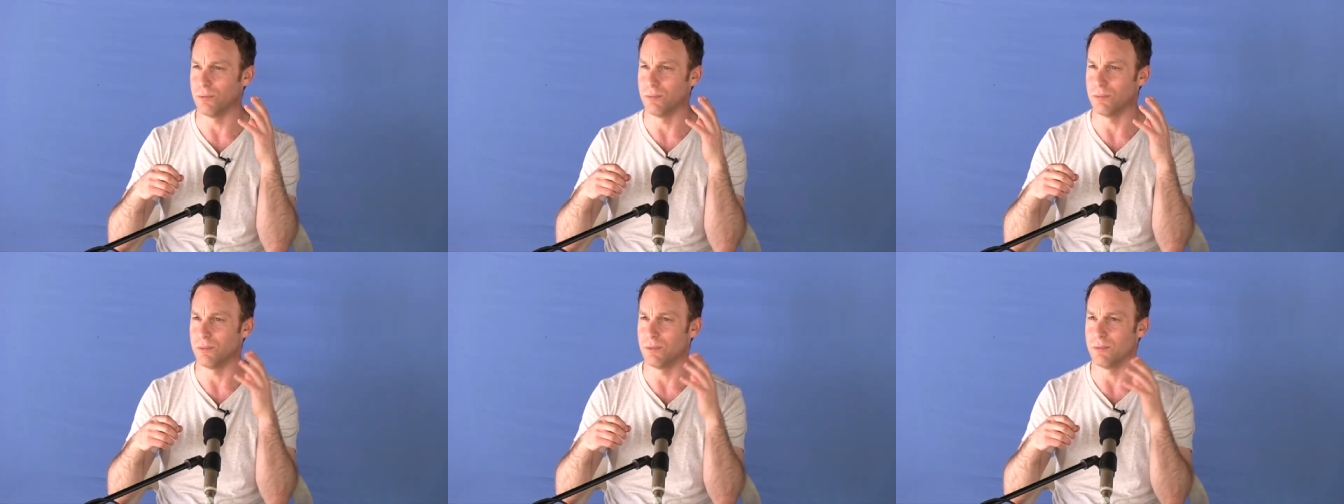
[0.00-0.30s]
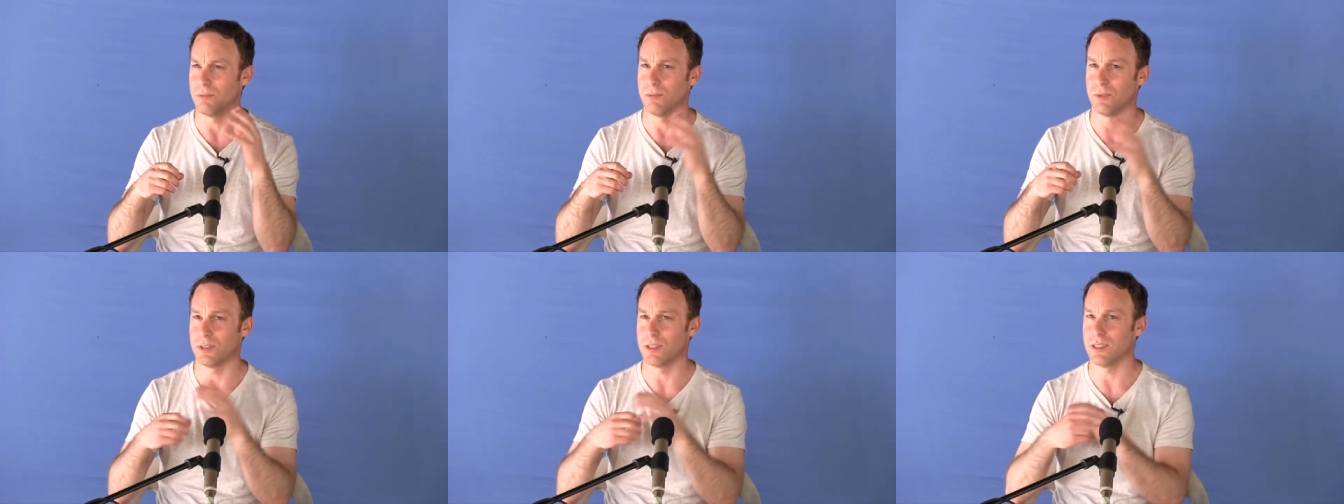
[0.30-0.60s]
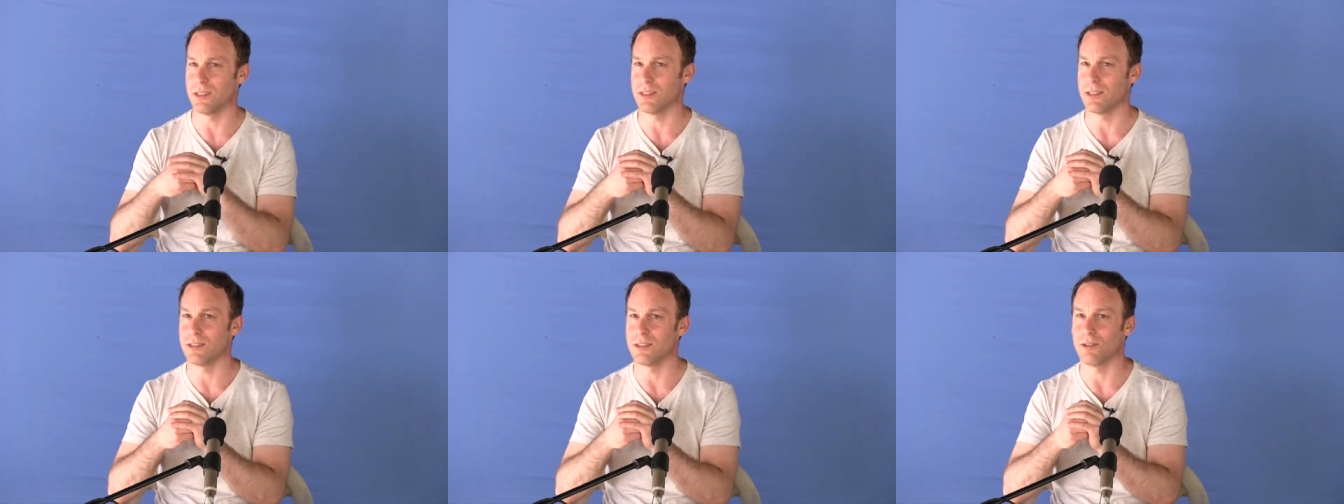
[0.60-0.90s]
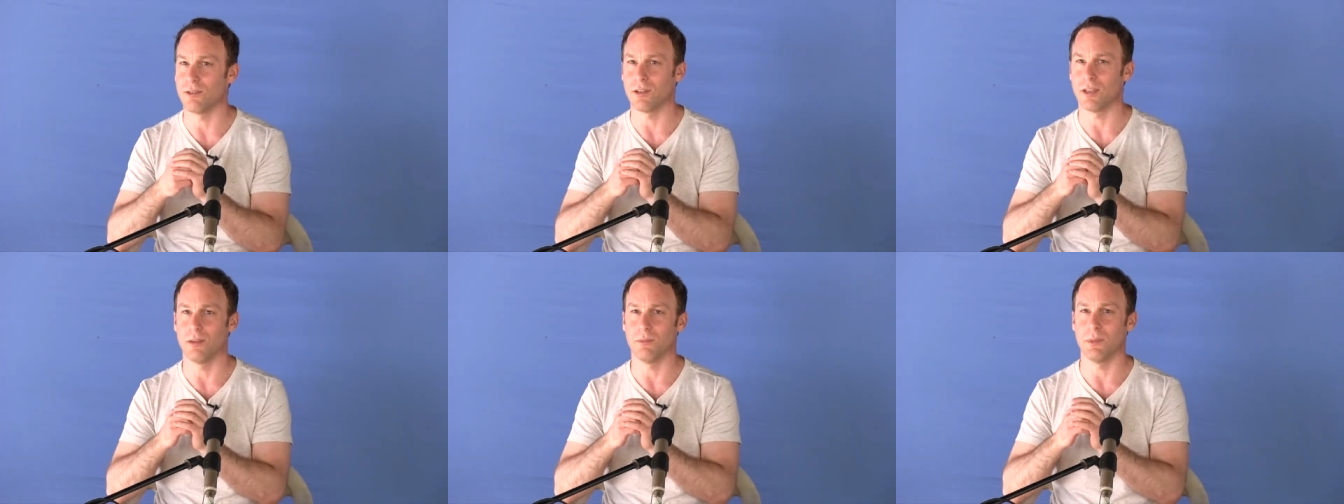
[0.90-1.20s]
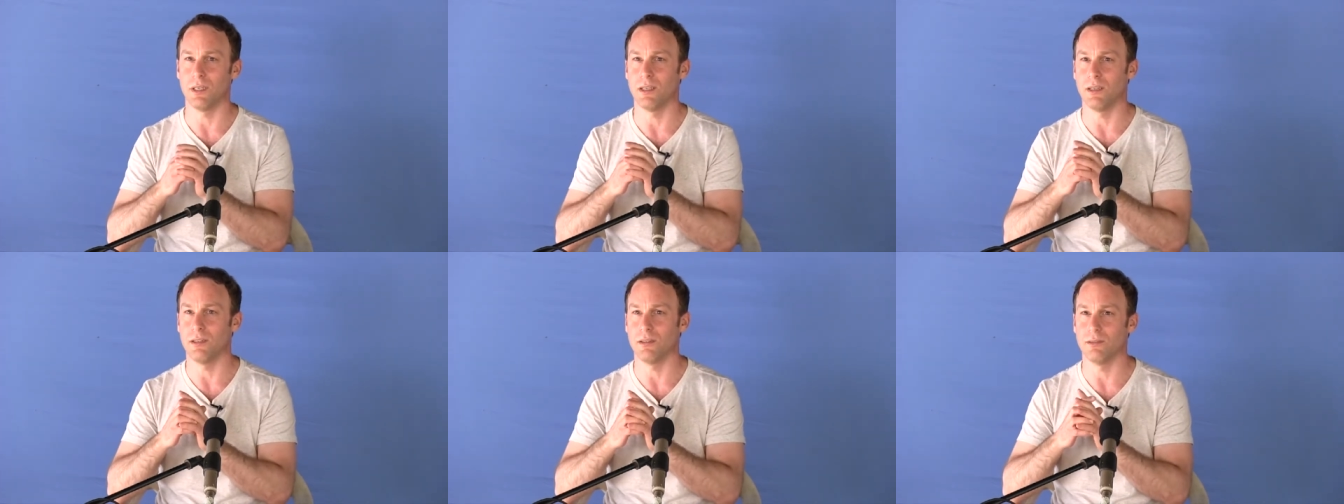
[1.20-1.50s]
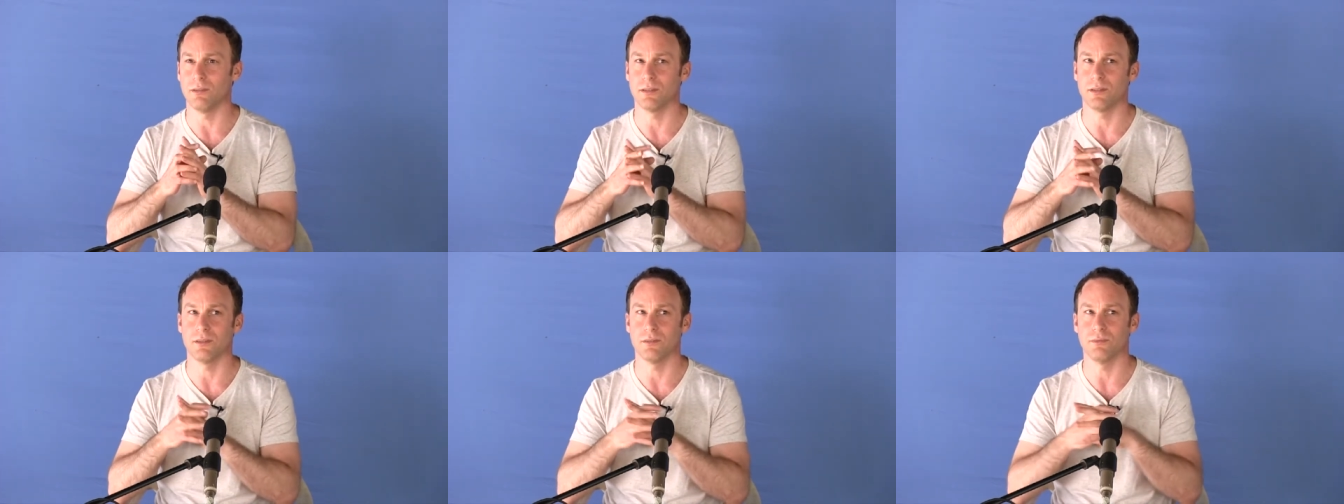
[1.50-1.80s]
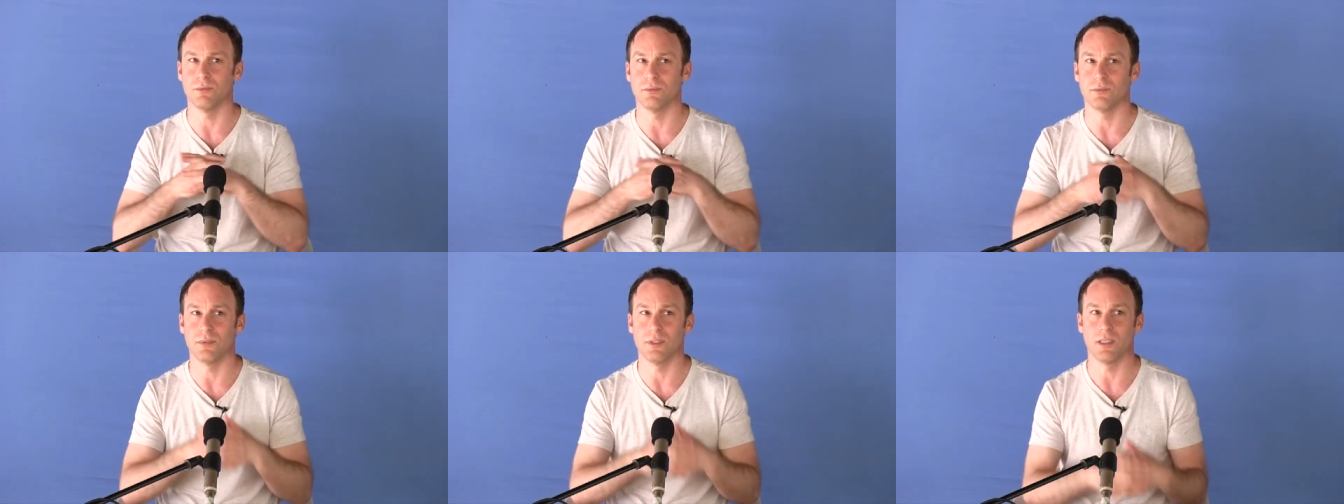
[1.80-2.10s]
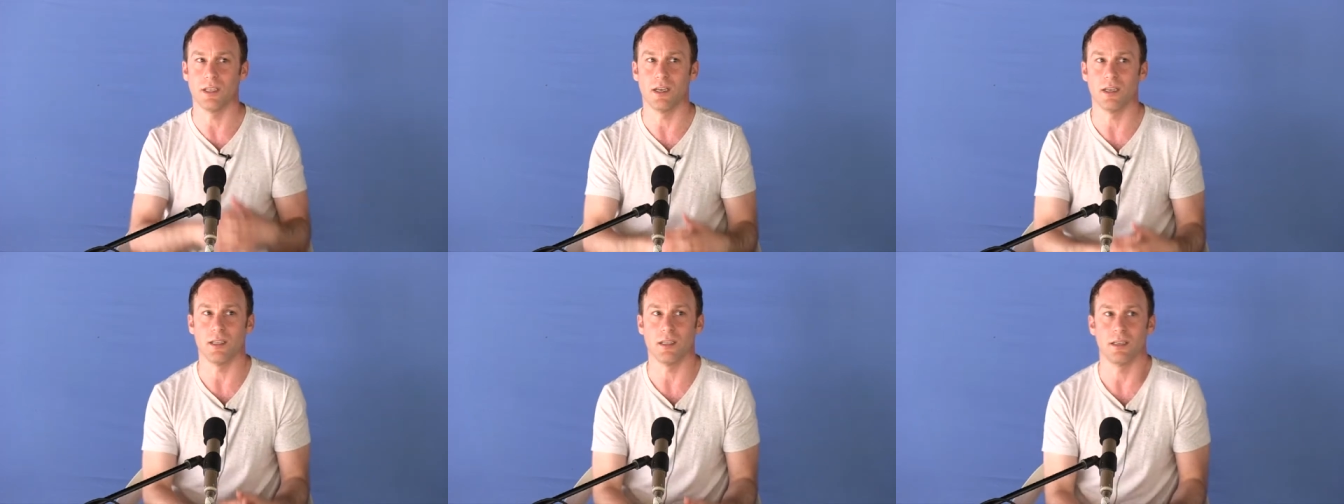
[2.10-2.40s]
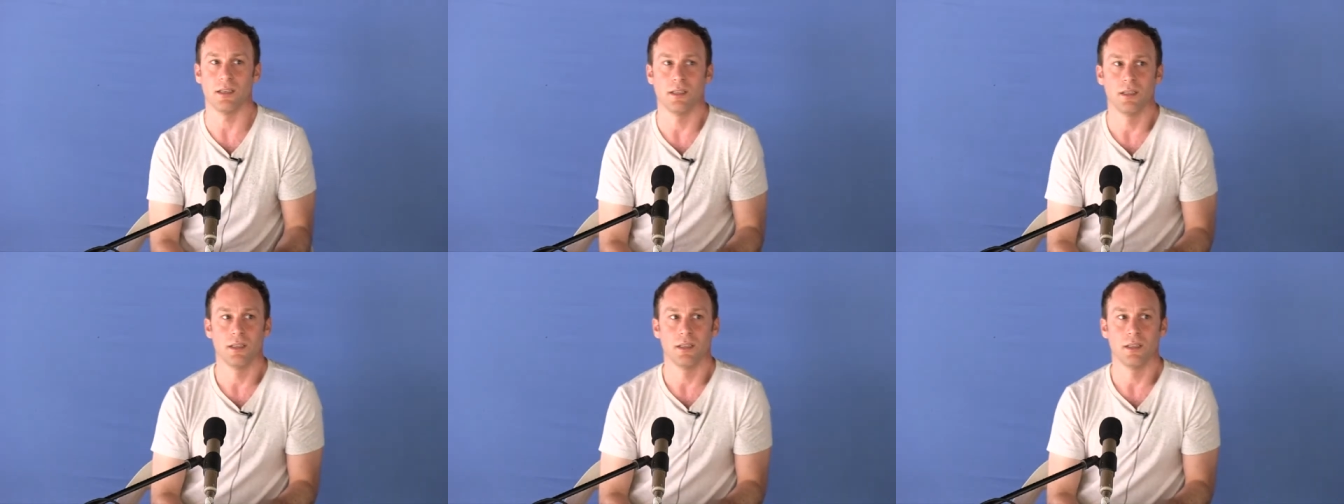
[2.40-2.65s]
what is he talking about? Who did I?